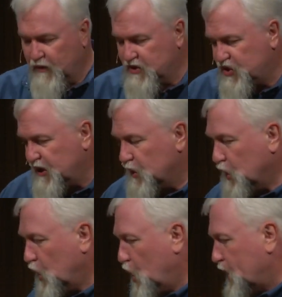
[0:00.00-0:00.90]
when she
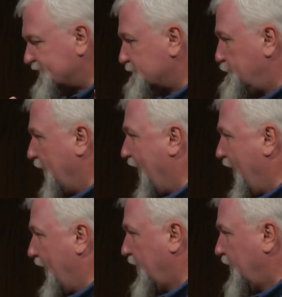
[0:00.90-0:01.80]
looks
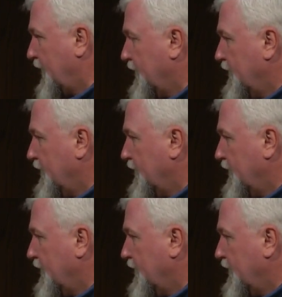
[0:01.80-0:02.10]
back,